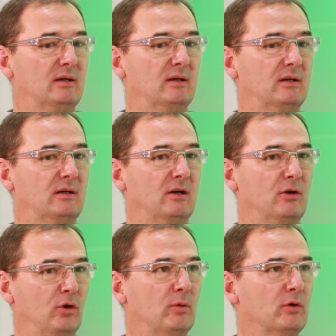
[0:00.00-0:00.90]
a
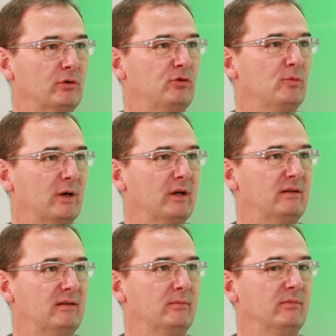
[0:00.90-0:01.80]
global
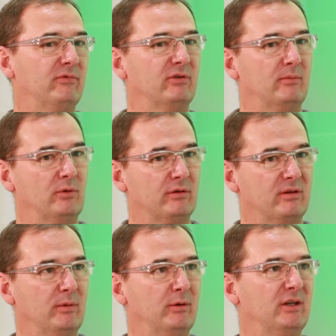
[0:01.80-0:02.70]
go-to-market team from
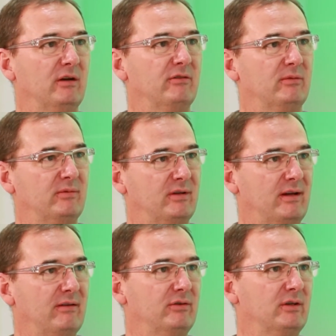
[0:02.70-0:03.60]
North America, from
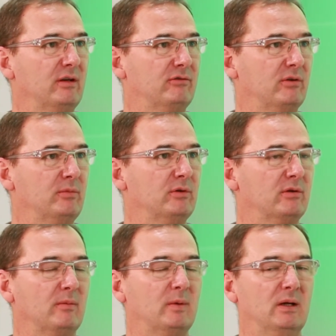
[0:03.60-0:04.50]
South Africa, and from
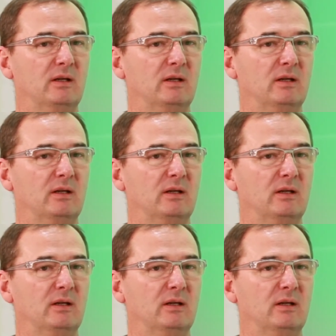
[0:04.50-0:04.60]
Europe,